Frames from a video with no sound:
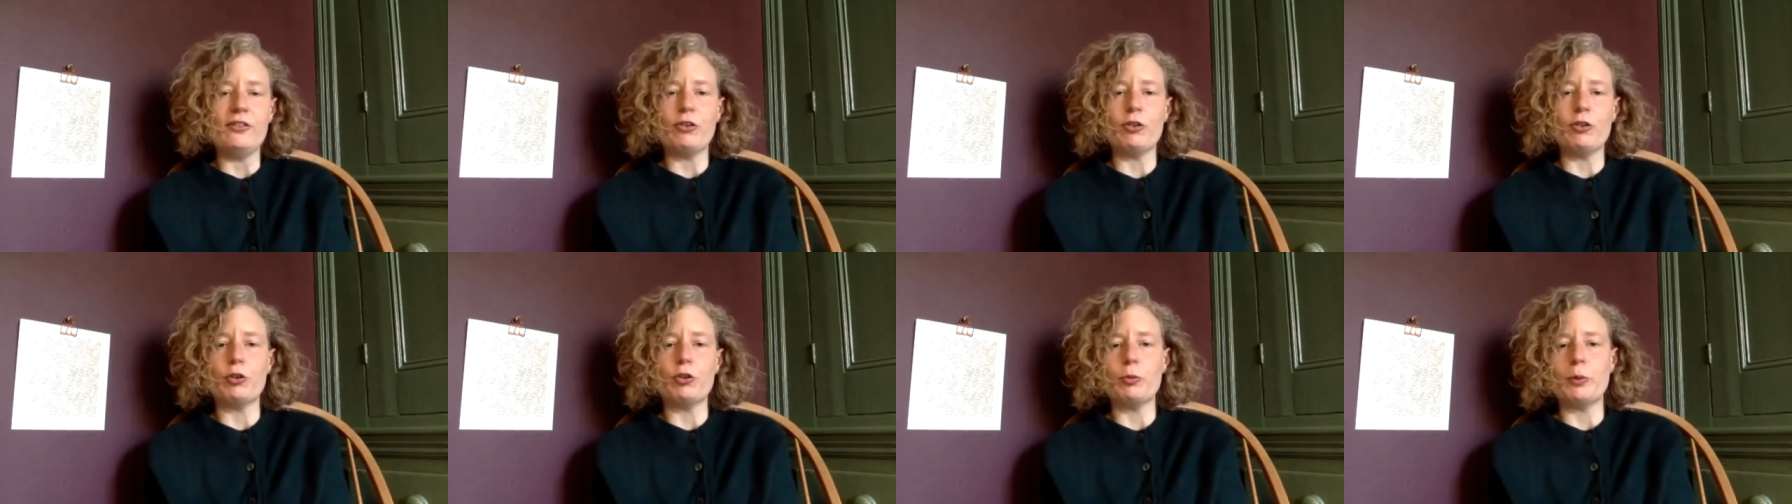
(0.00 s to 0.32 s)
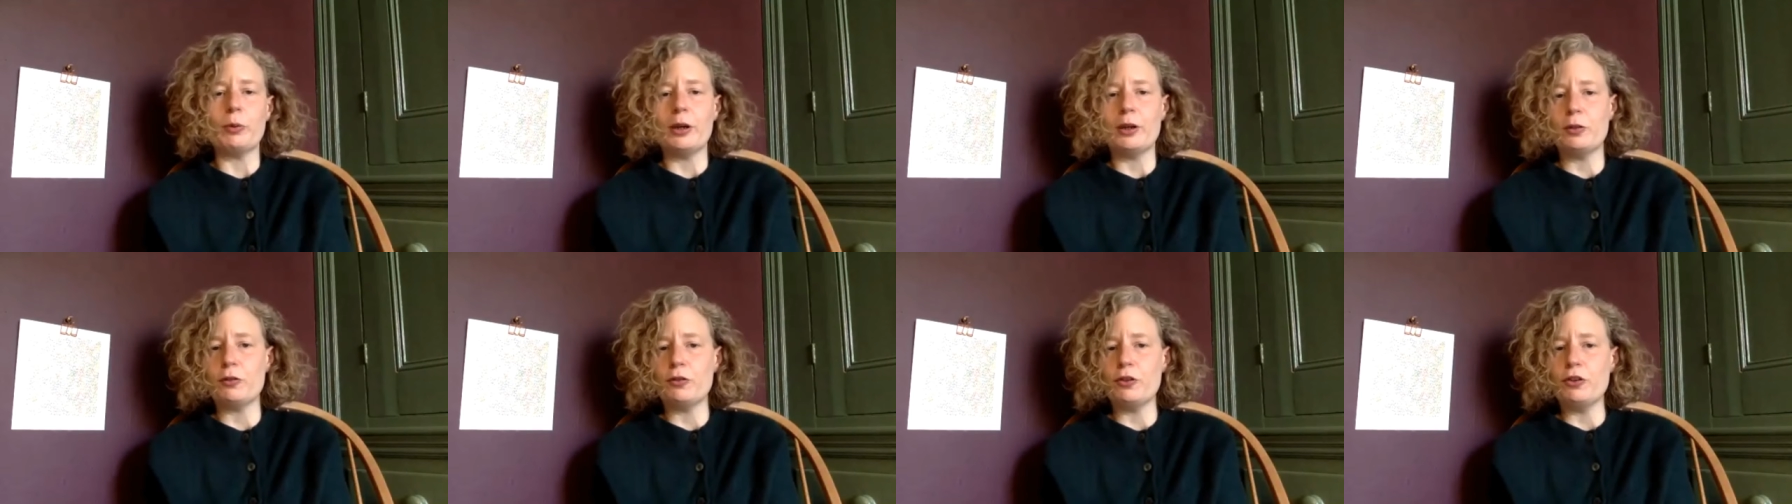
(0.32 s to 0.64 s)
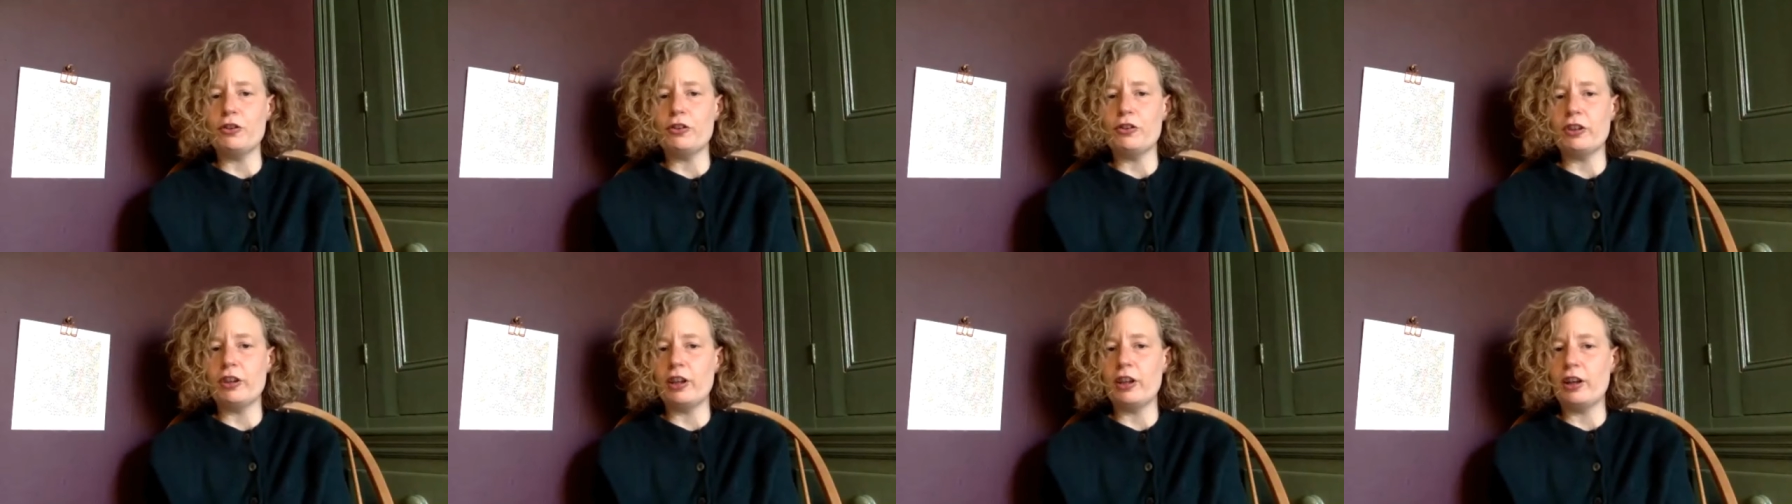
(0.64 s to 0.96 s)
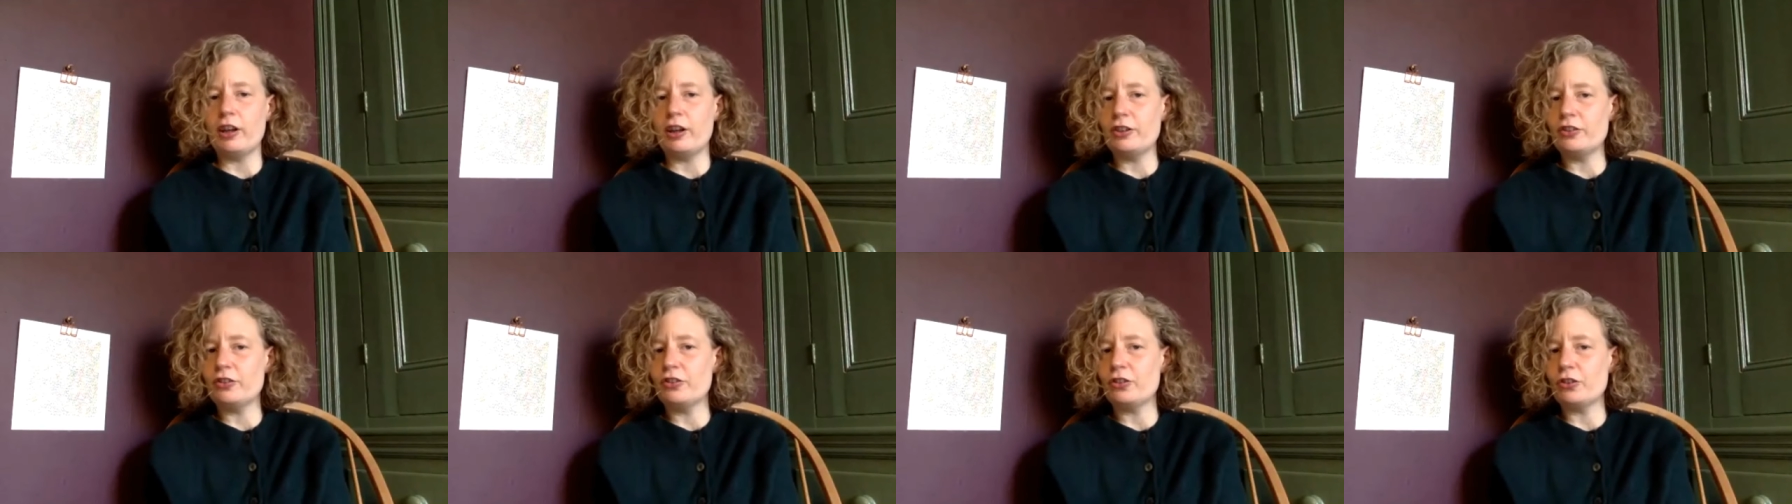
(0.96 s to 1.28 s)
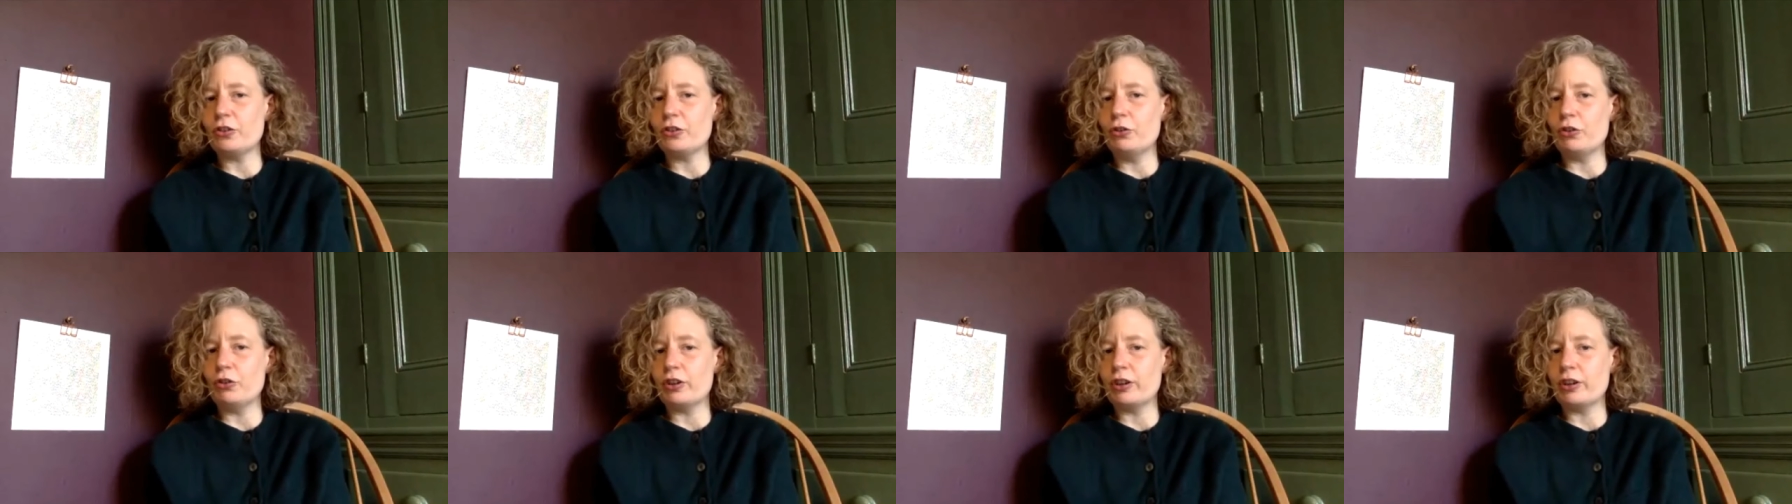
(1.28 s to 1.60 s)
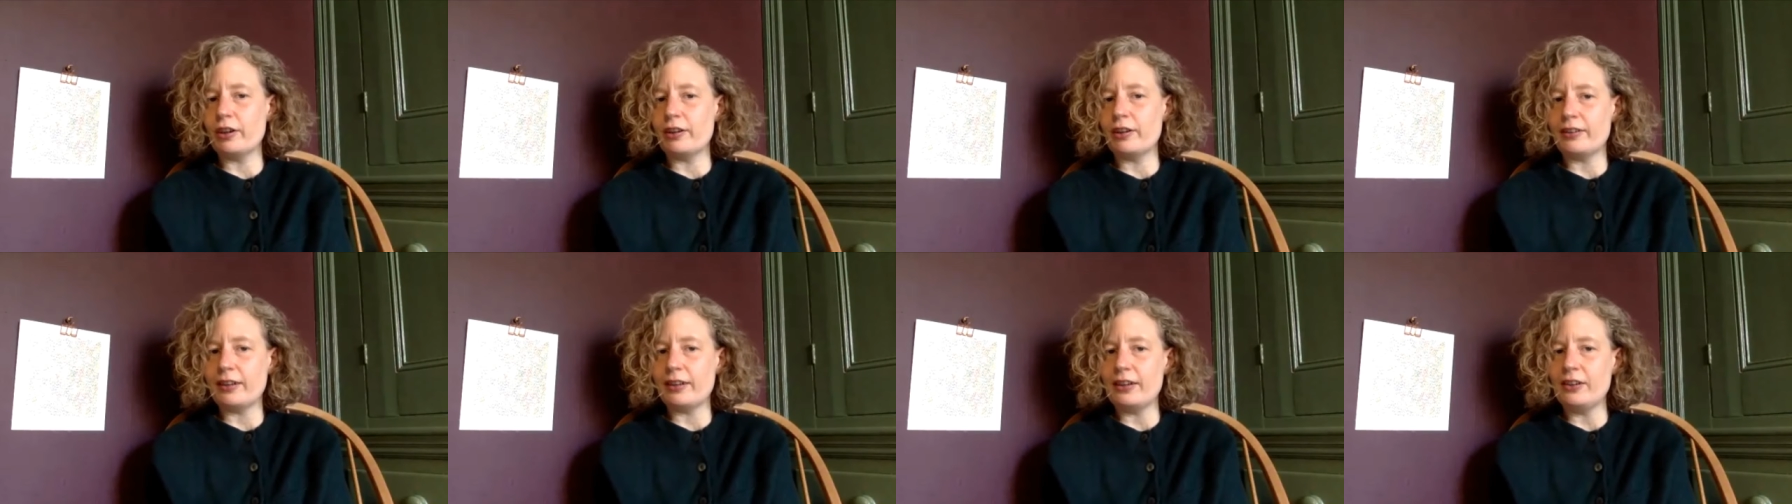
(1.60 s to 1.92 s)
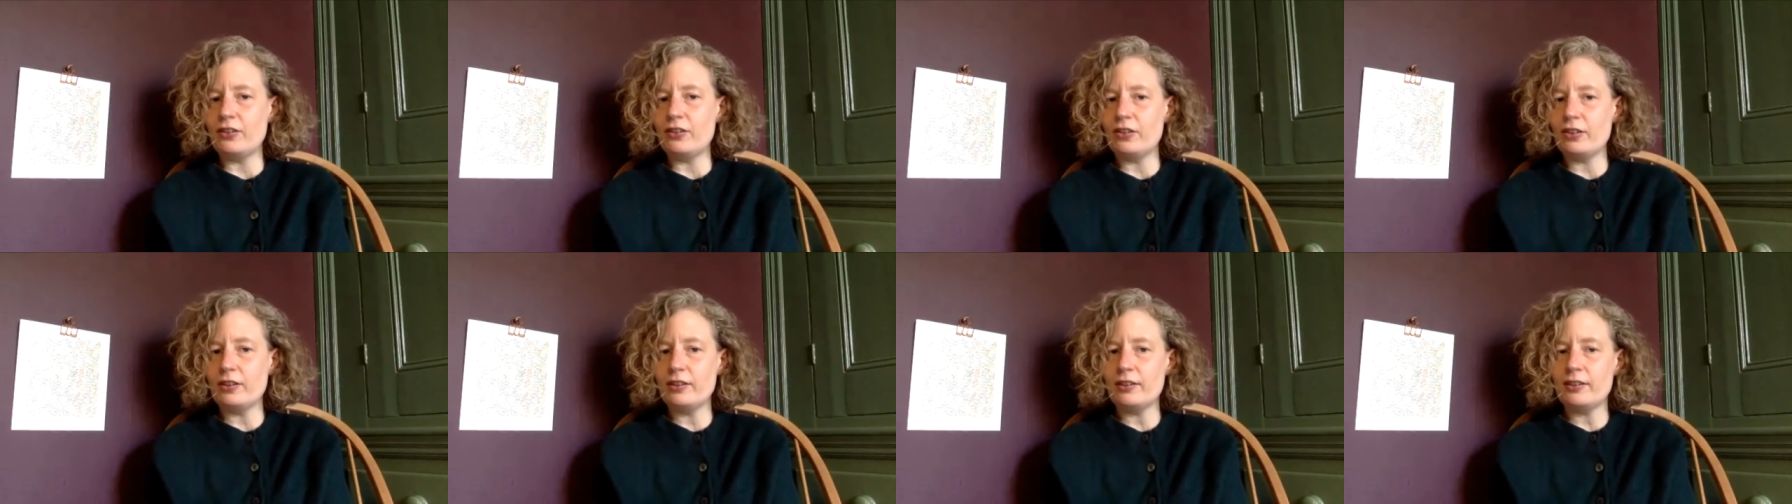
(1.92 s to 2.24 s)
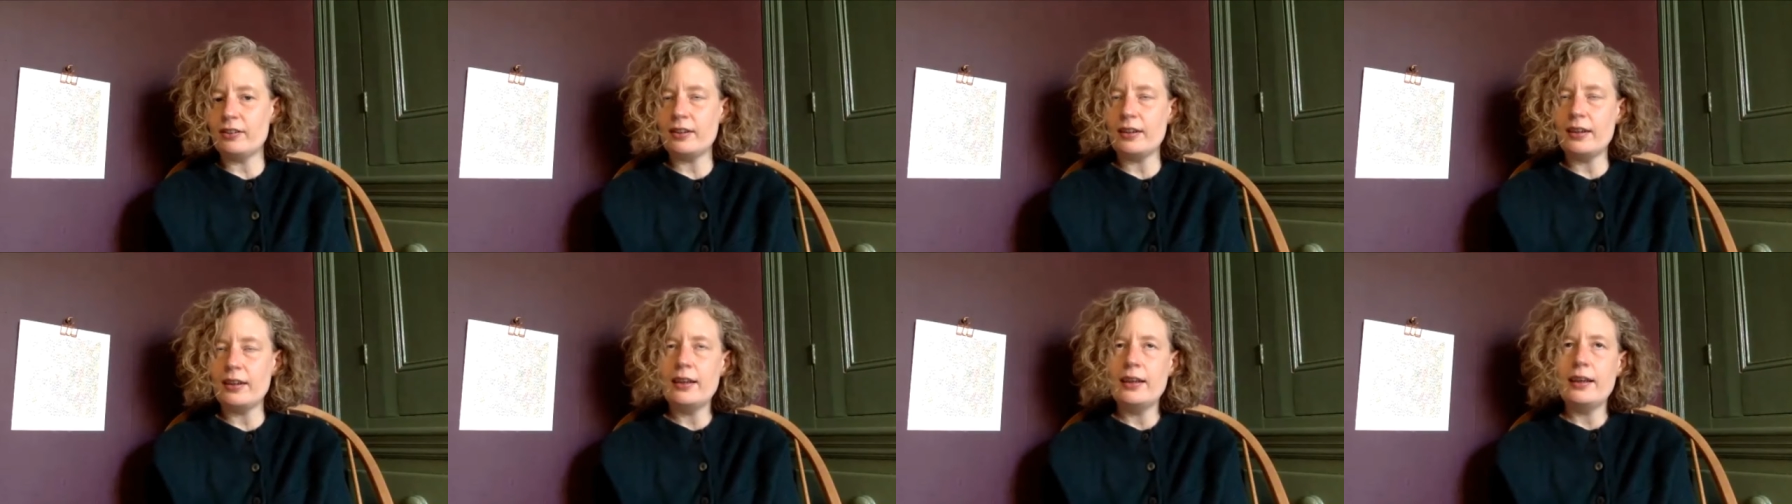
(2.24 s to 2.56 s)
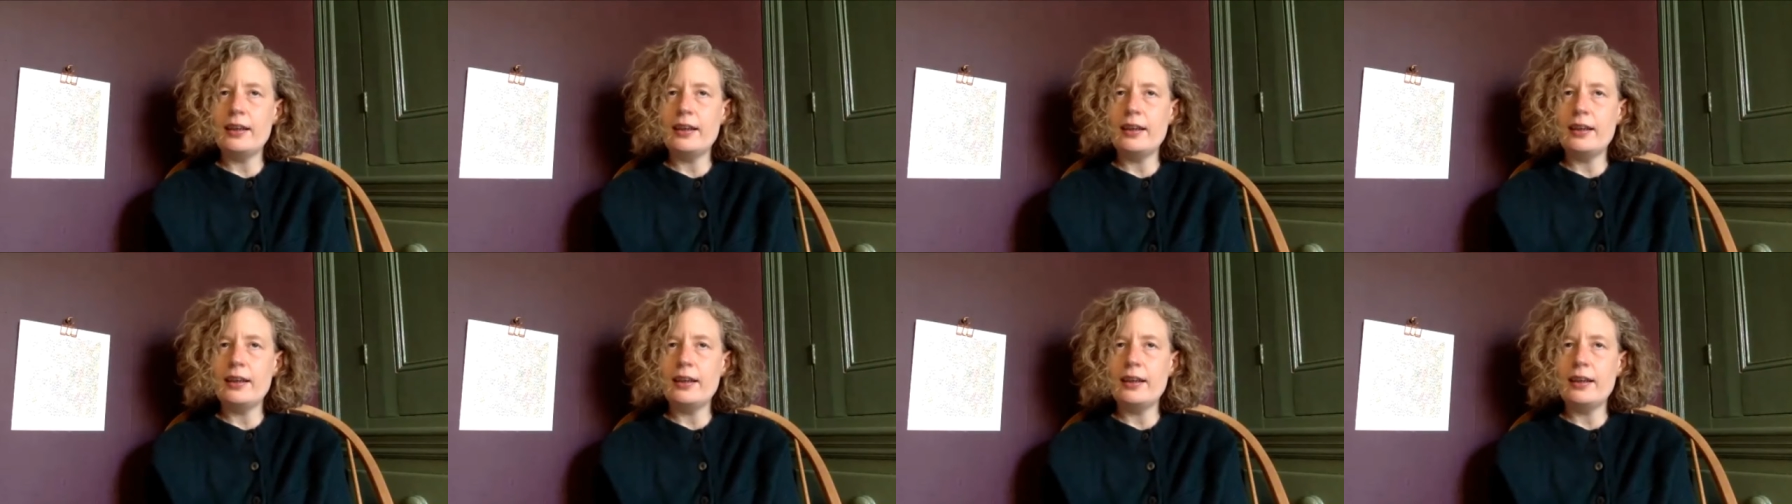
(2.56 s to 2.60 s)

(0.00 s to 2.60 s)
all the way through to large organisations.